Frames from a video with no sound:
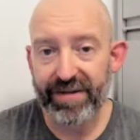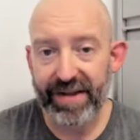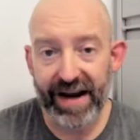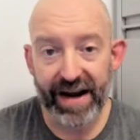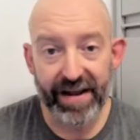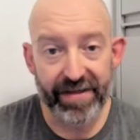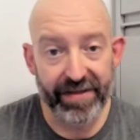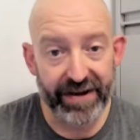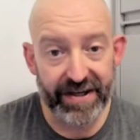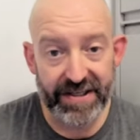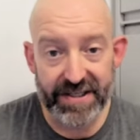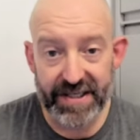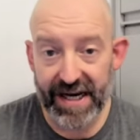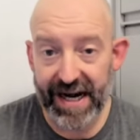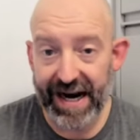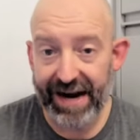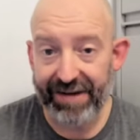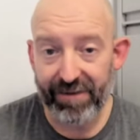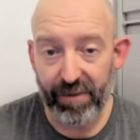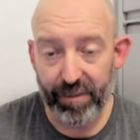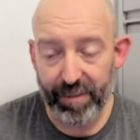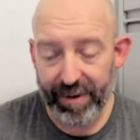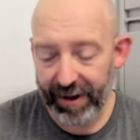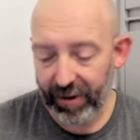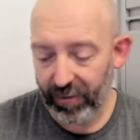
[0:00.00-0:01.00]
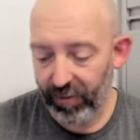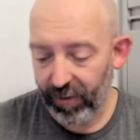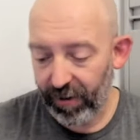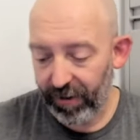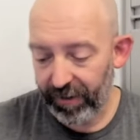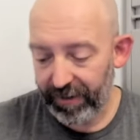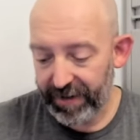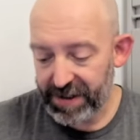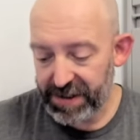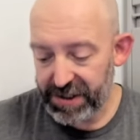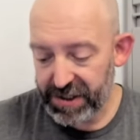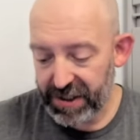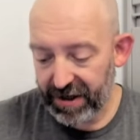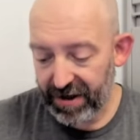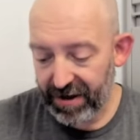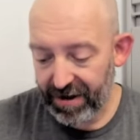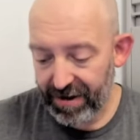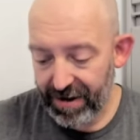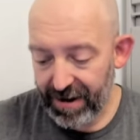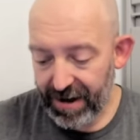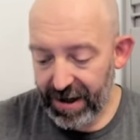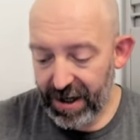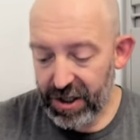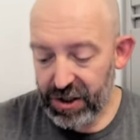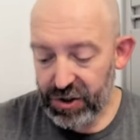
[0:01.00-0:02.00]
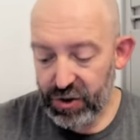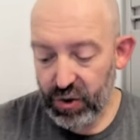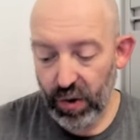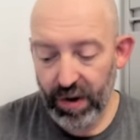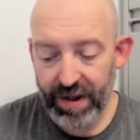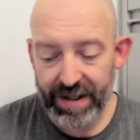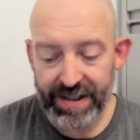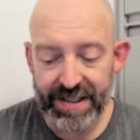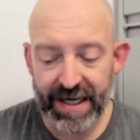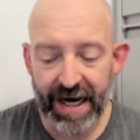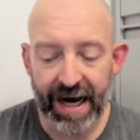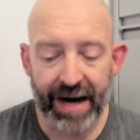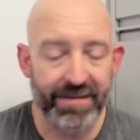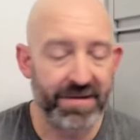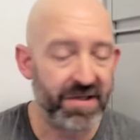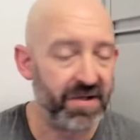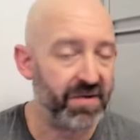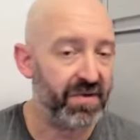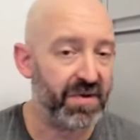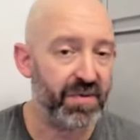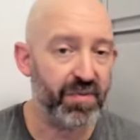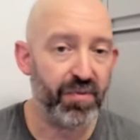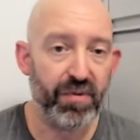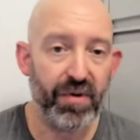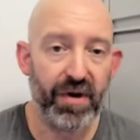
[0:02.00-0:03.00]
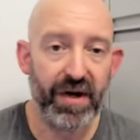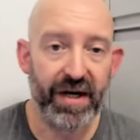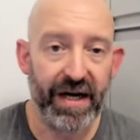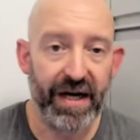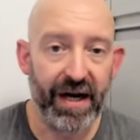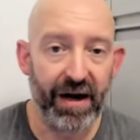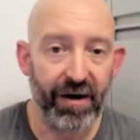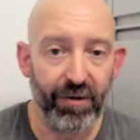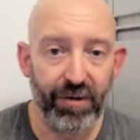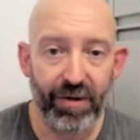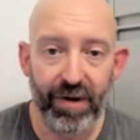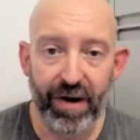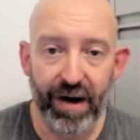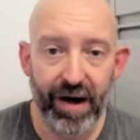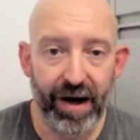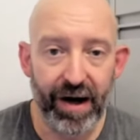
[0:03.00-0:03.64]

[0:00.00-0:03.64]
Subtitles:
that I think is going to have a big role this year. Jordan Thompson was, you know,